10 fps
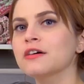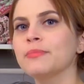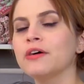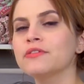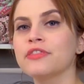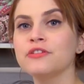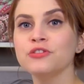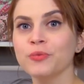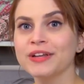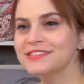talk about the
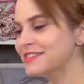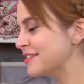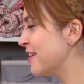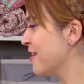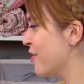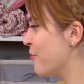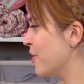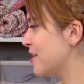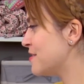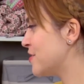new ones.
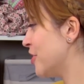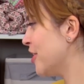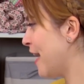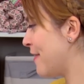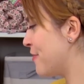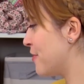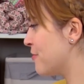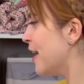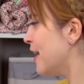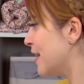We're gonna start at
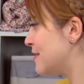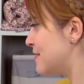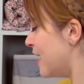the right-hand